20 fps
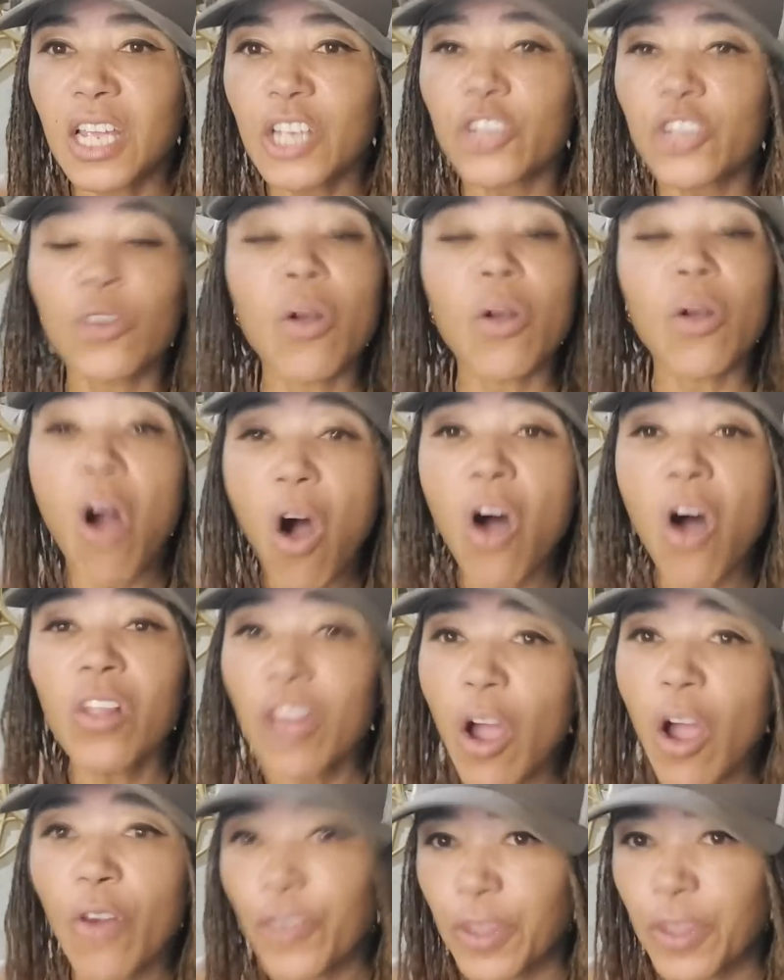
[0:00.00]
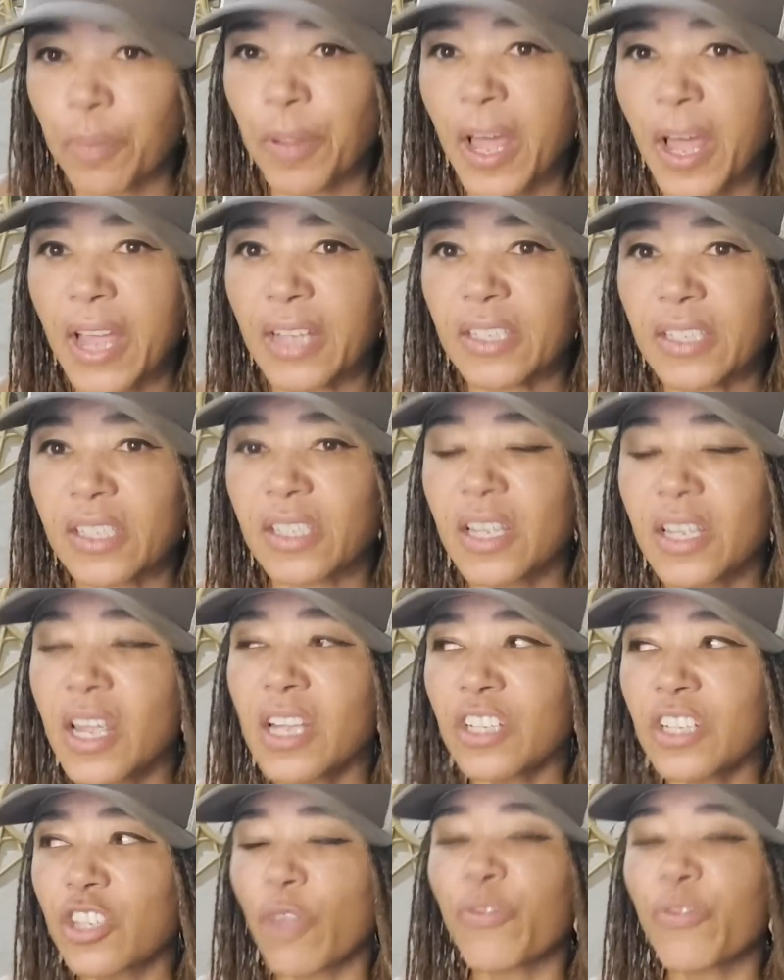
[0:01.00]
You're all over the place.
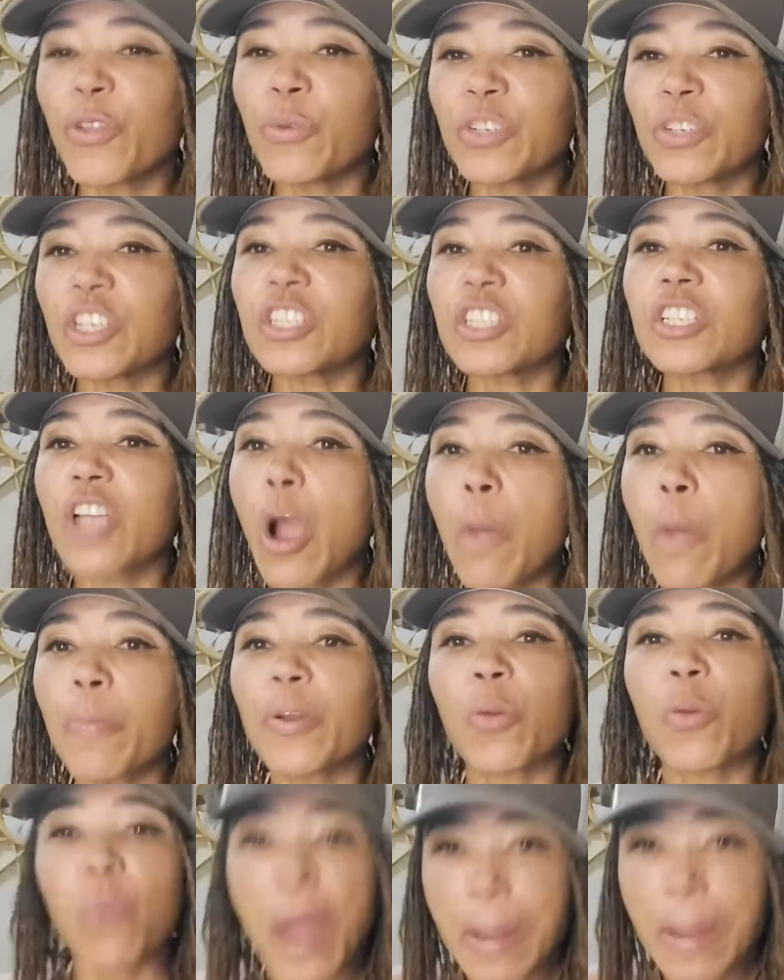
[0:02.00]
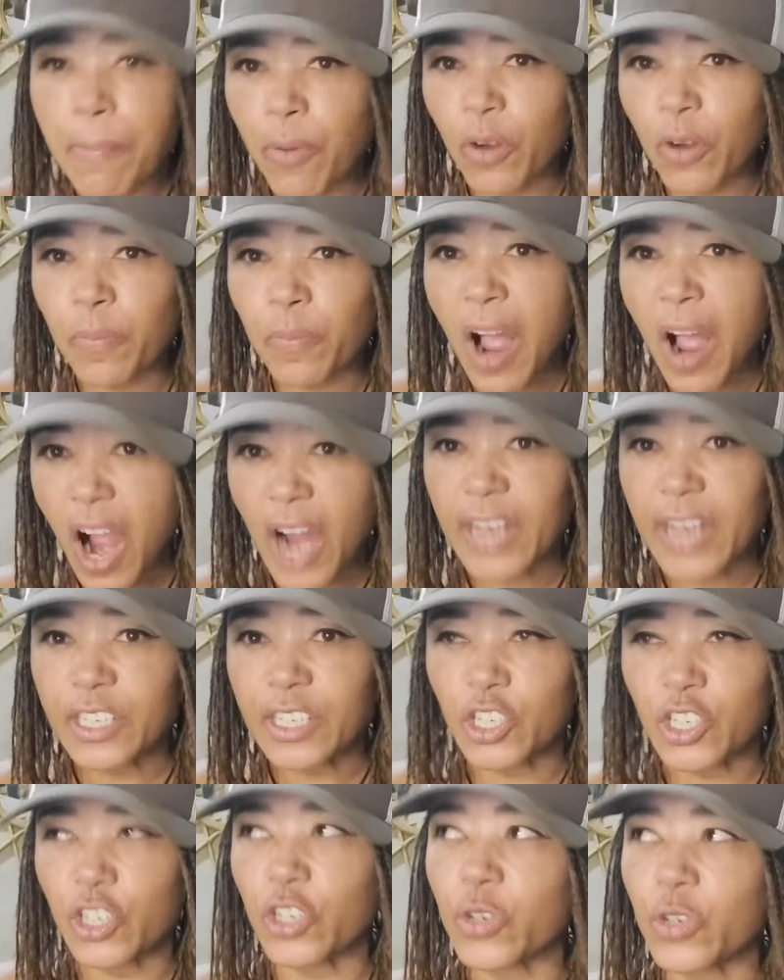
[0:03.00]
So if you would just go and put a whiteboard behind
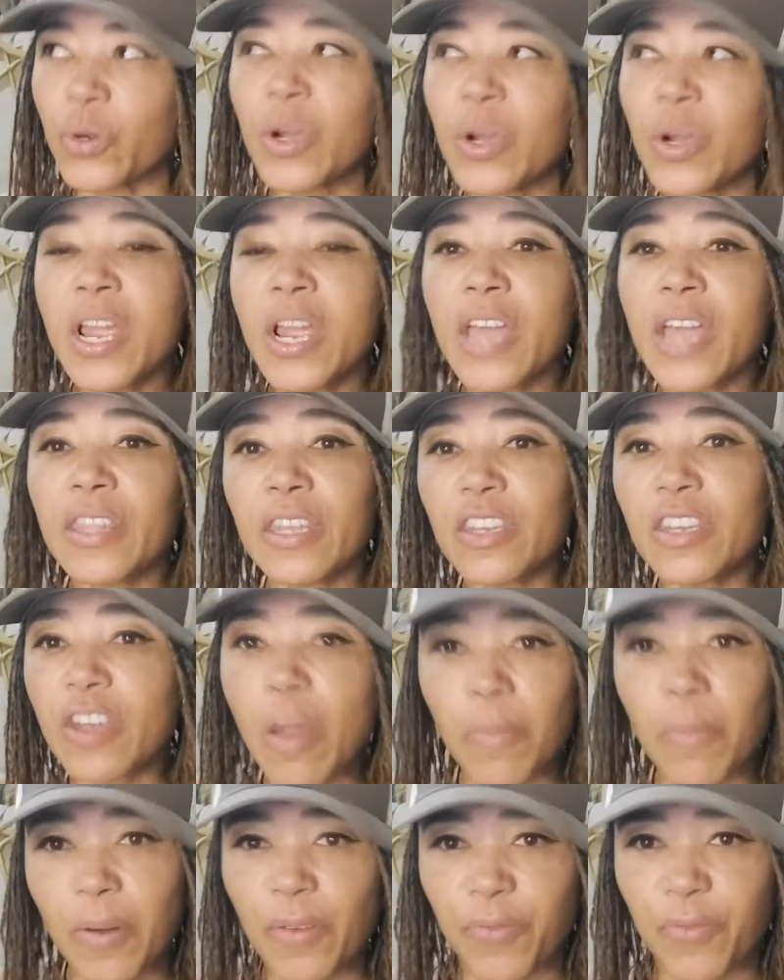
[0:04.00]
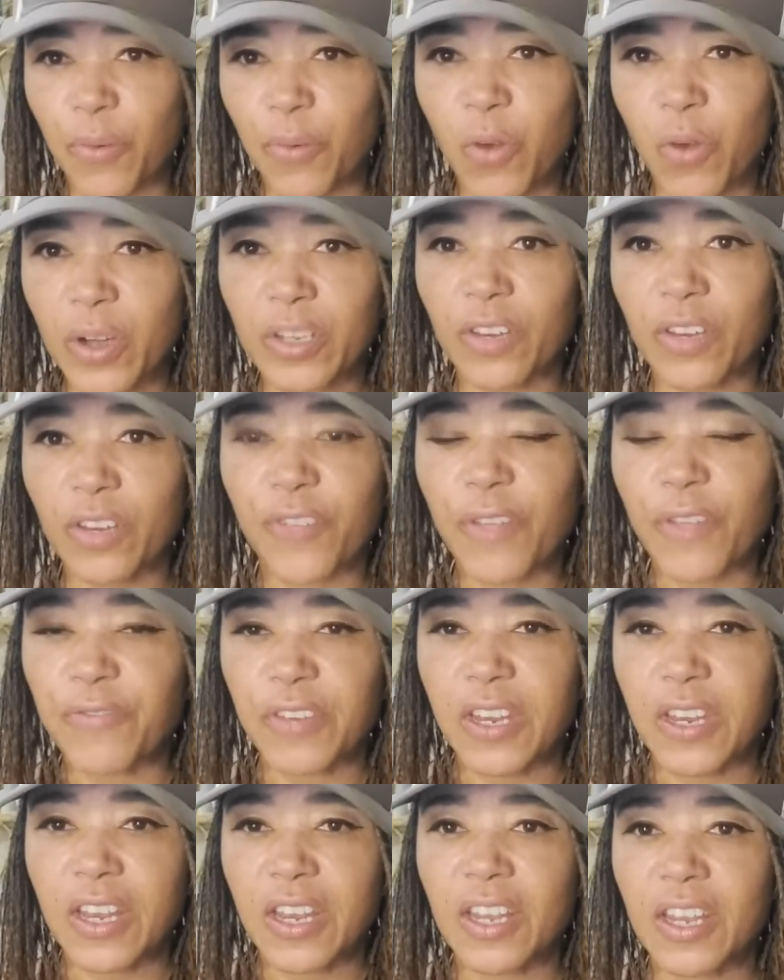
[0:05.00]
you and then number it from one to
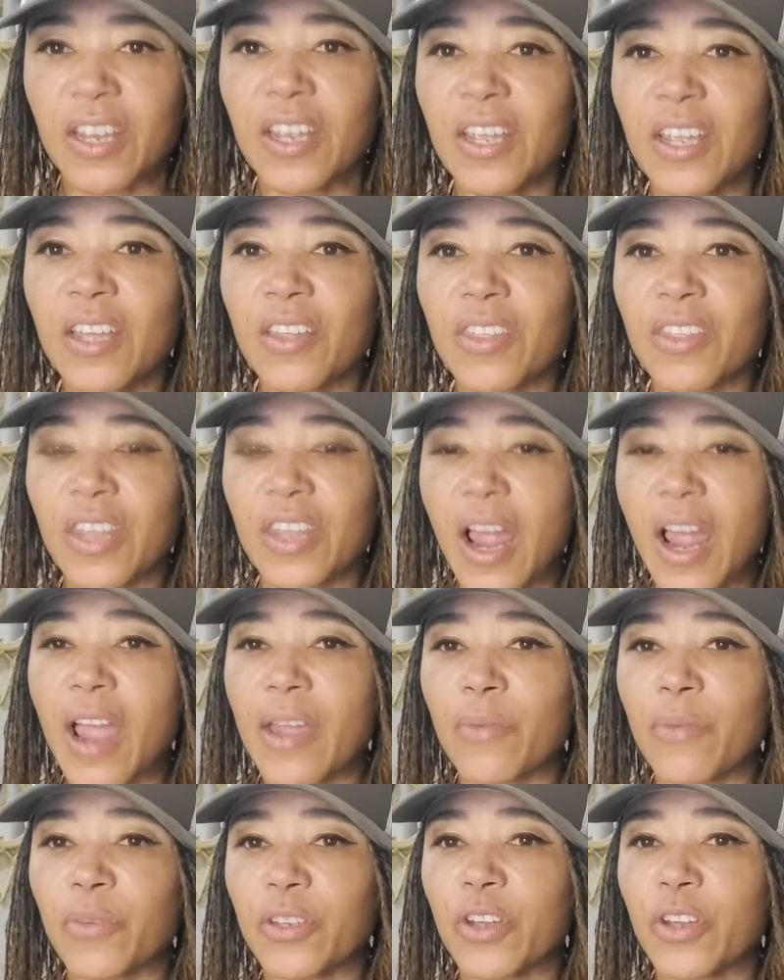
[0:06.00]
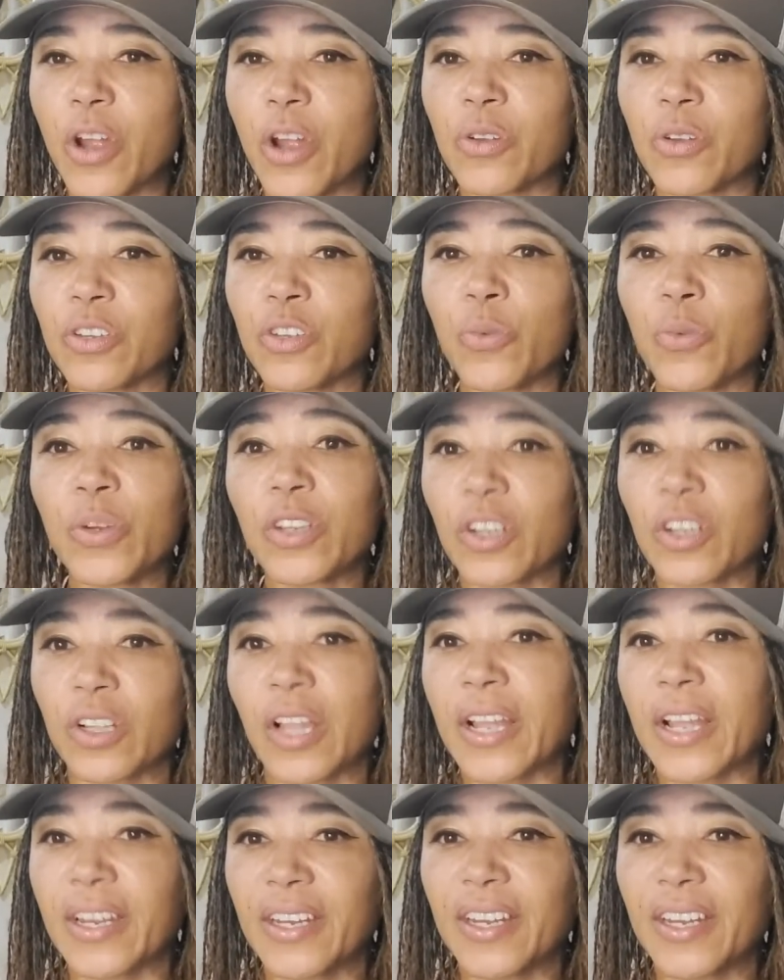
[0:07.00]
fifty, then I, you know, you wouldn't look
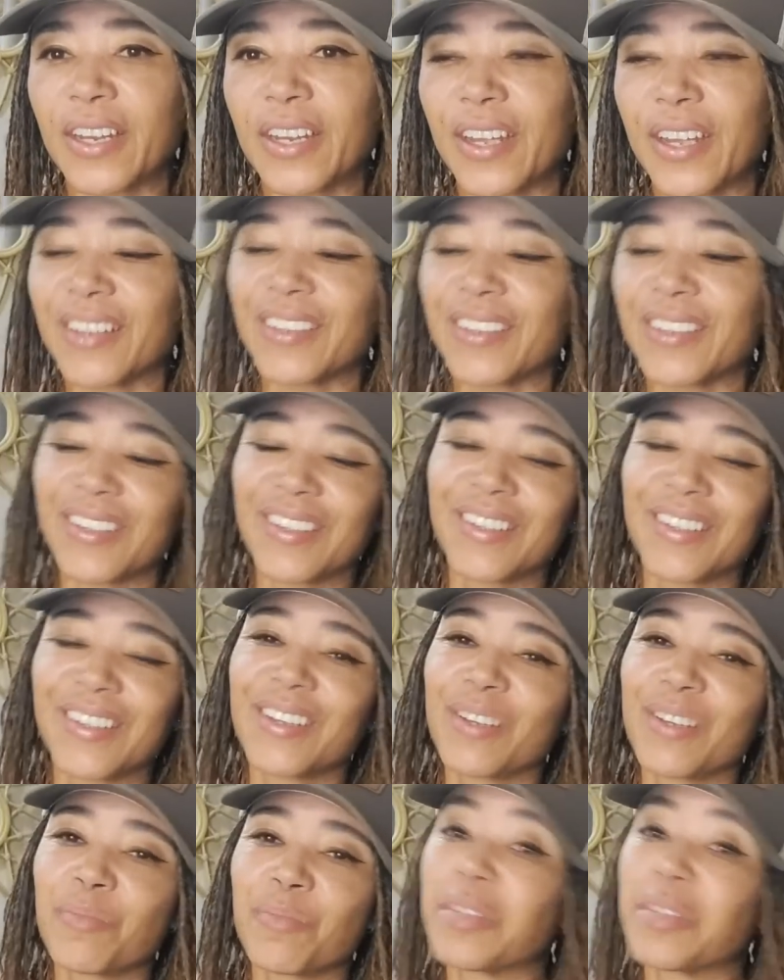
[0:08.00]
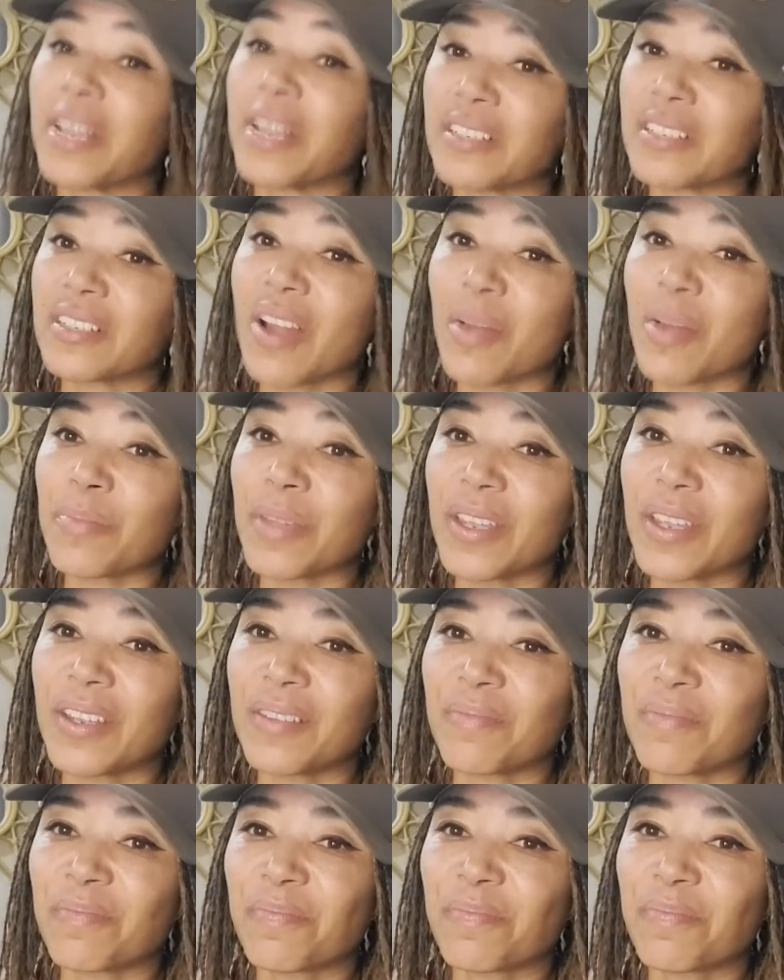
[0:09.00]
like an idiot. But that's not me.